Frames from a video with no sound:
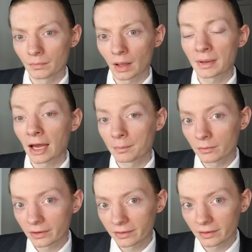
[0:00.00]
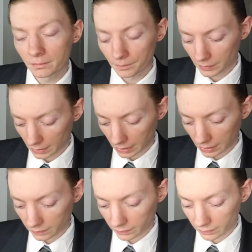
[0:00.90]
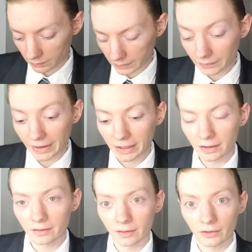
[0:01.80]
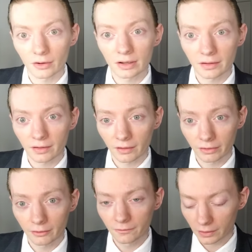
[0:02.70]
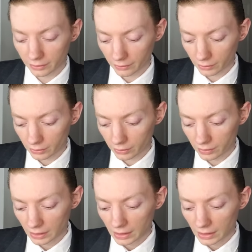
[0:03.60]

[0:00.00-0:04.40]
I'm happy with it, and I like it as a sauce. So far so good.